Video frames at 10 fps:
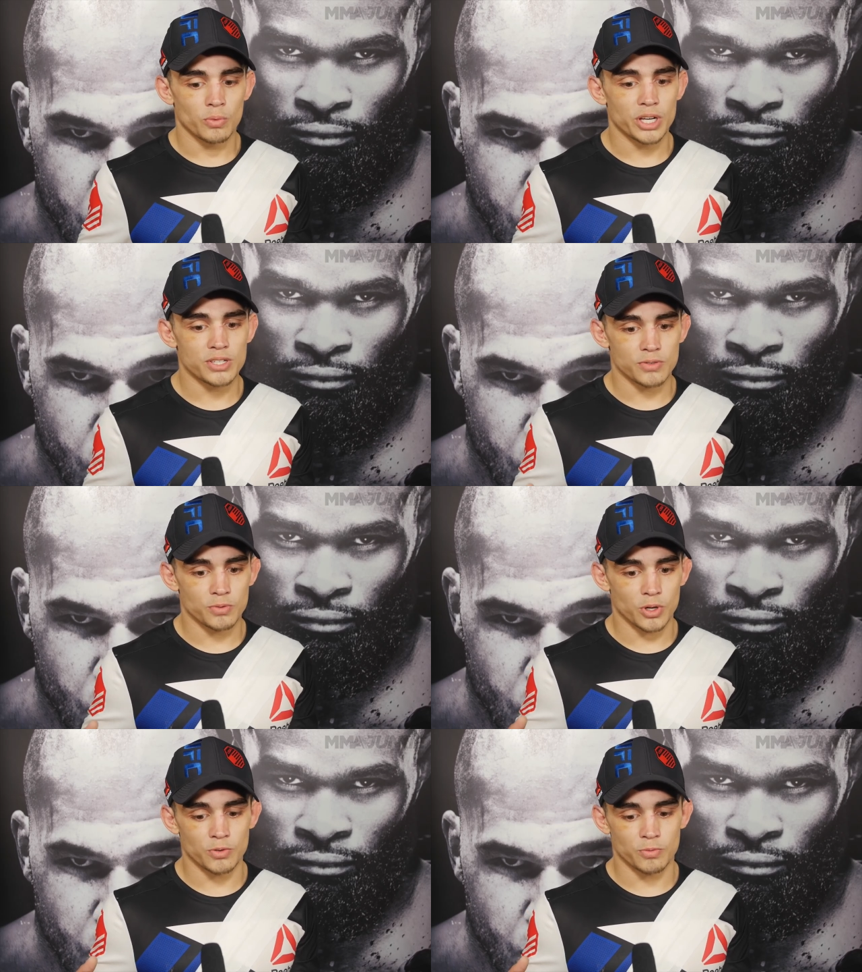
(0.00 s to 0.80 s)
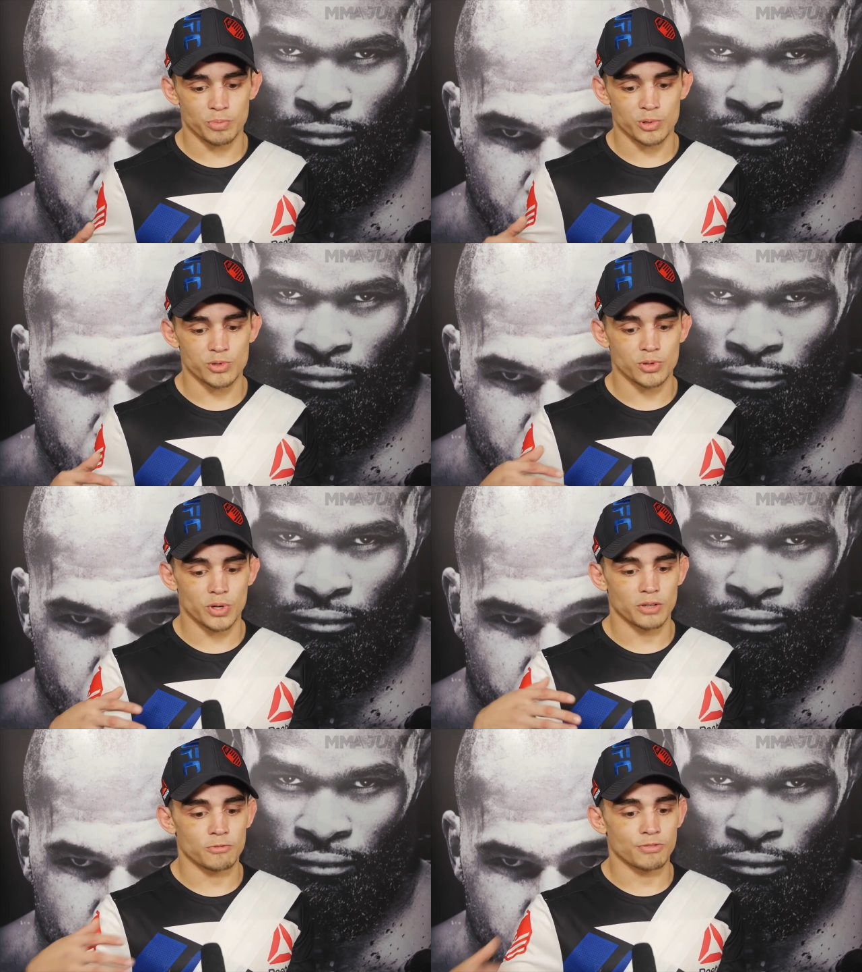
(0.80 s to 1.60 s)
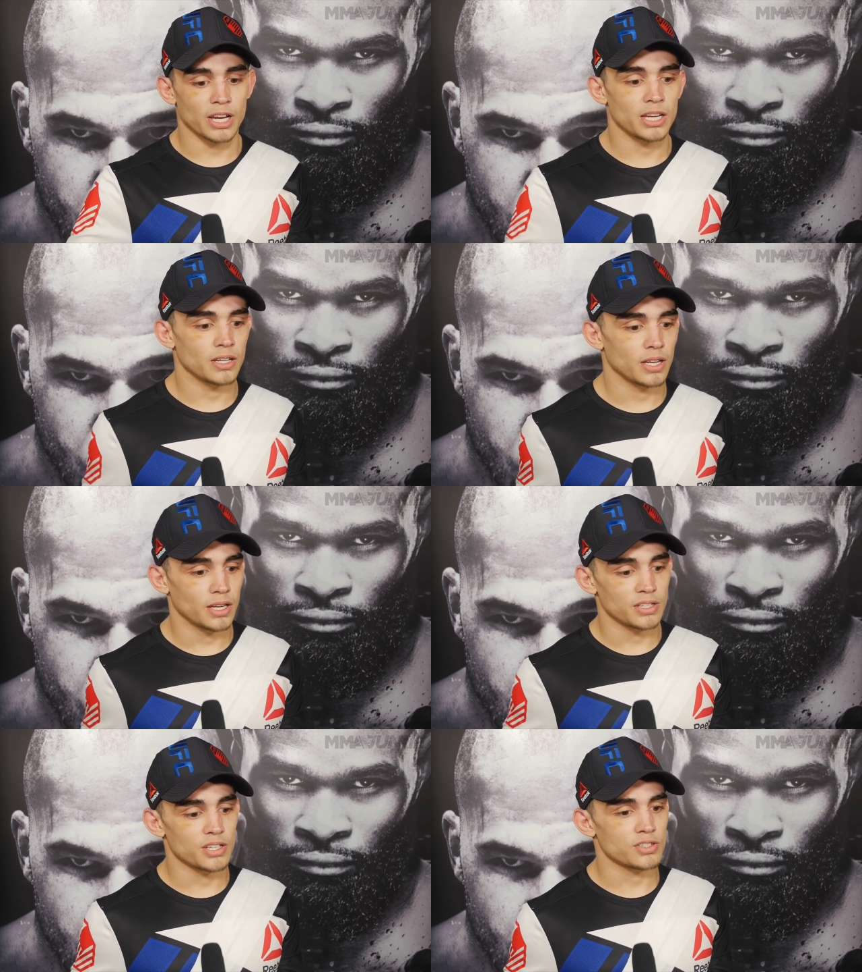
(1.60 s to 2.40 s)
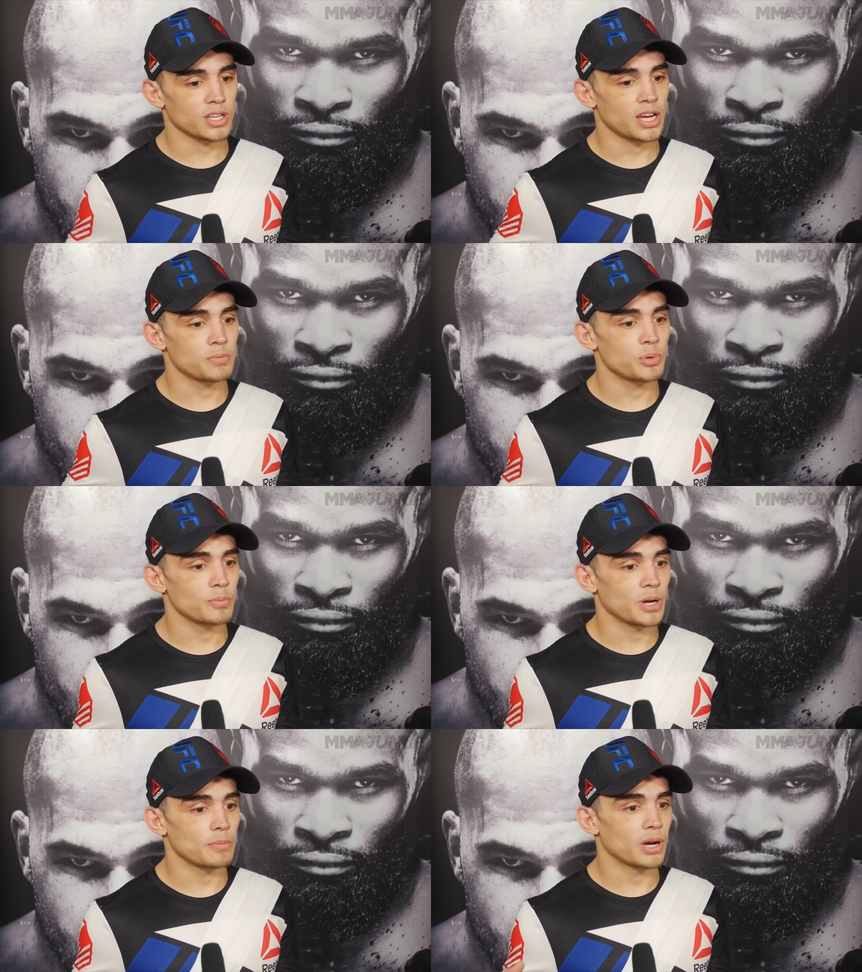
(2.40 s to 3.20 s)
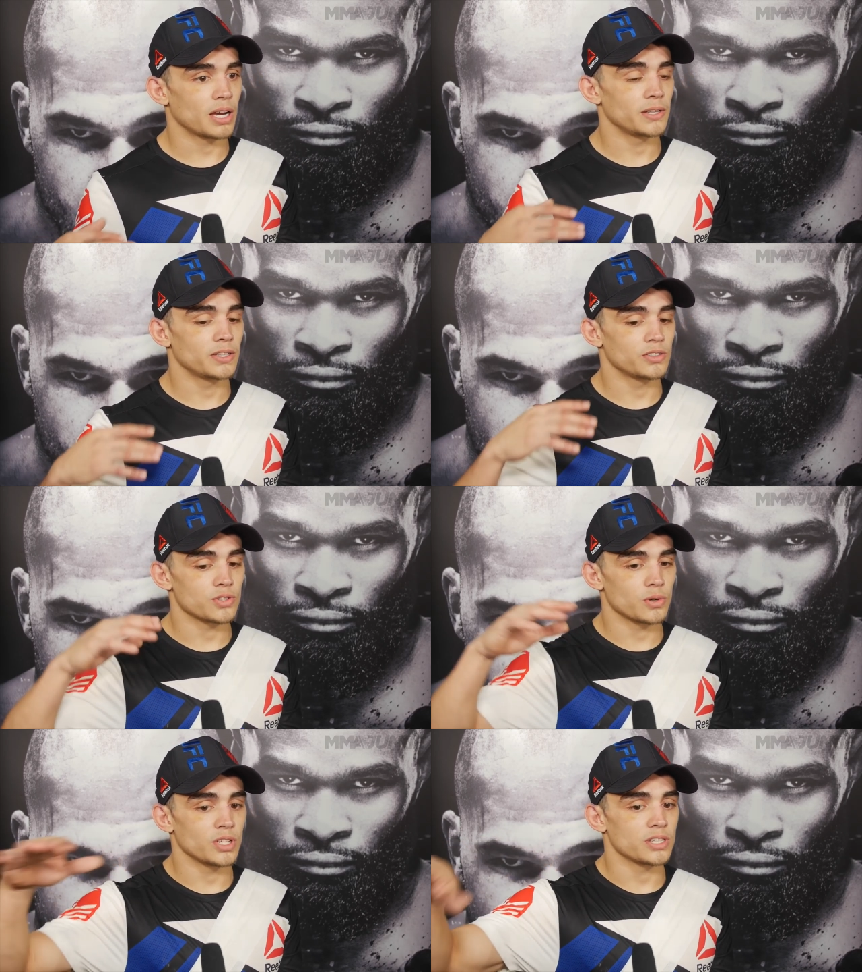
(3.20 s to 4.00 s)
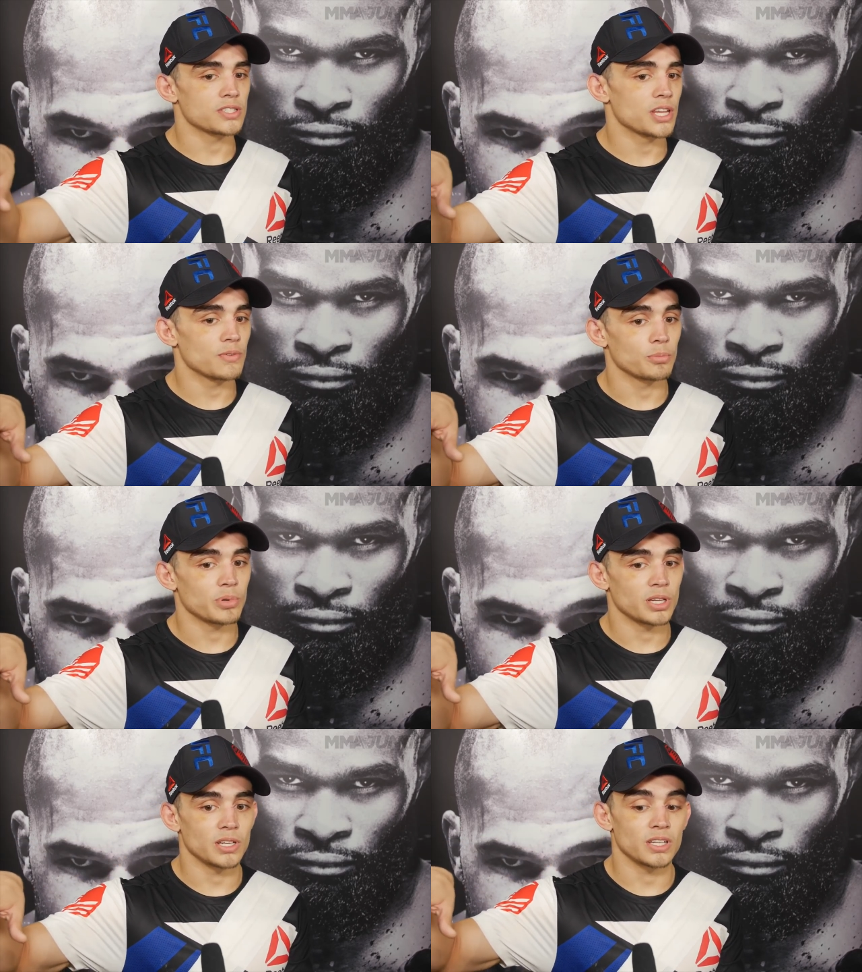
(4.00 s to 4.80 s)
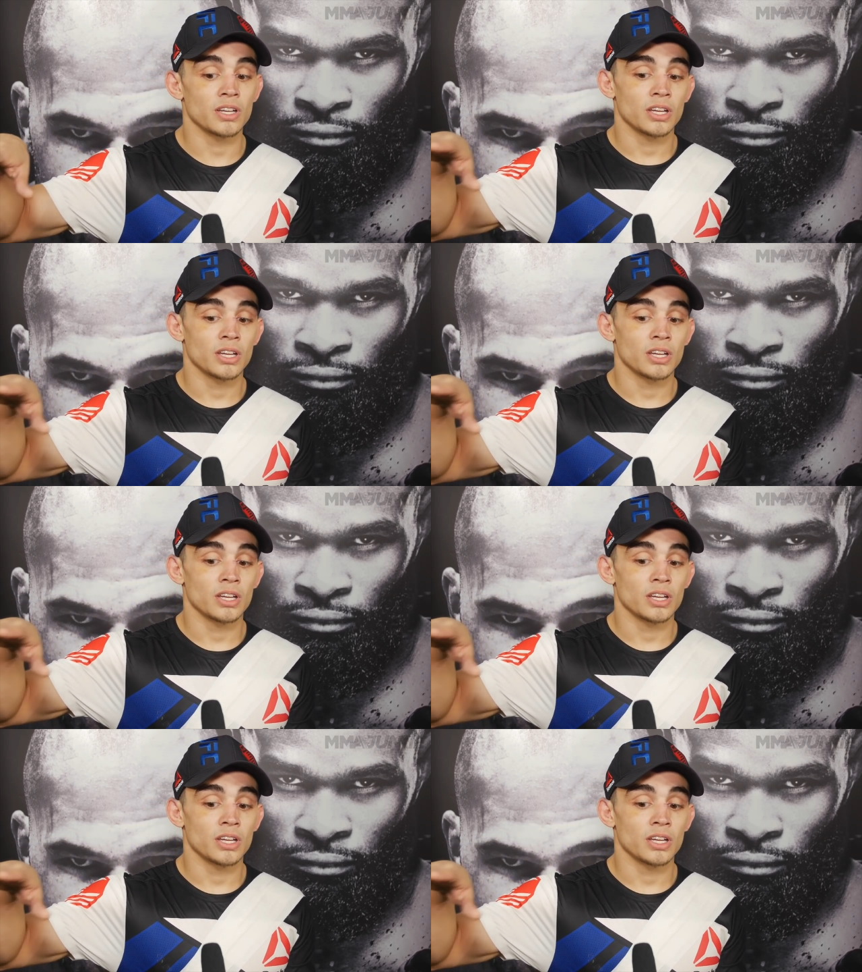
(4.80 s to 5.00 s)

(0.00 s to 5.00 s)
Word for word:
Speaker 1: ways of, of pursuing a fight, and it's kind of put my mind in a zone that it's never been in.